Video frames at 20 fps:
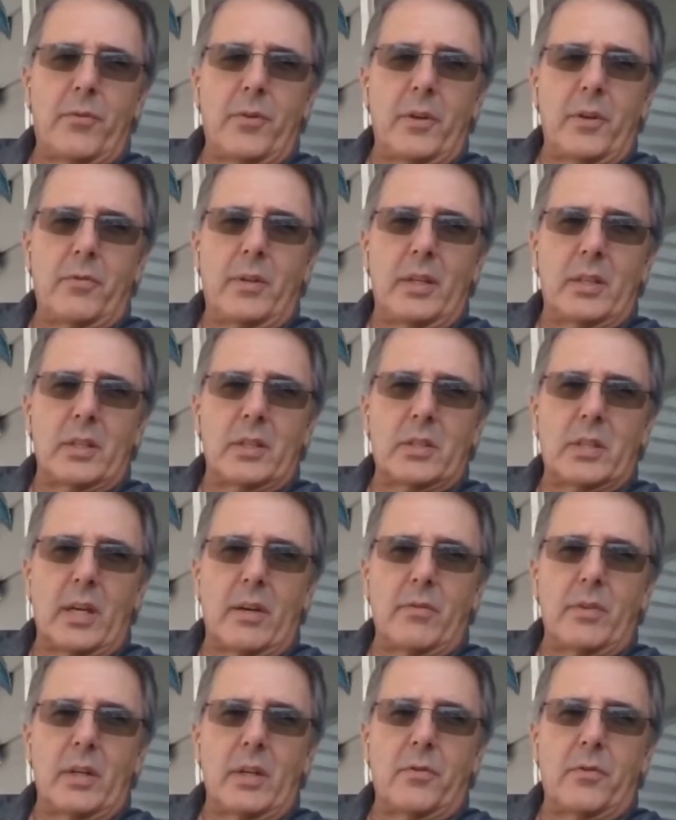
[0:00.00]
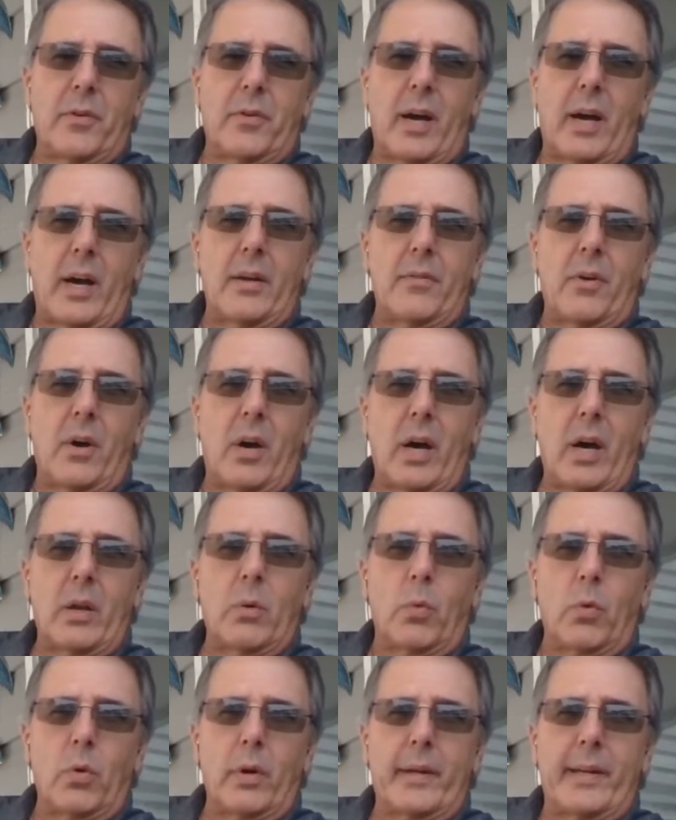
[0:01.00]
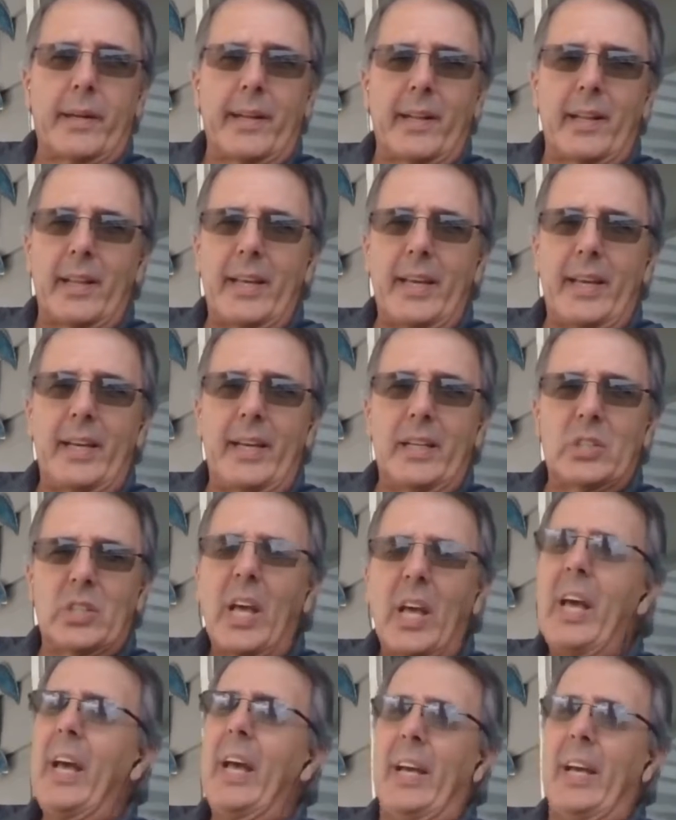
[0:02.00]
50 to 75 hot working leads,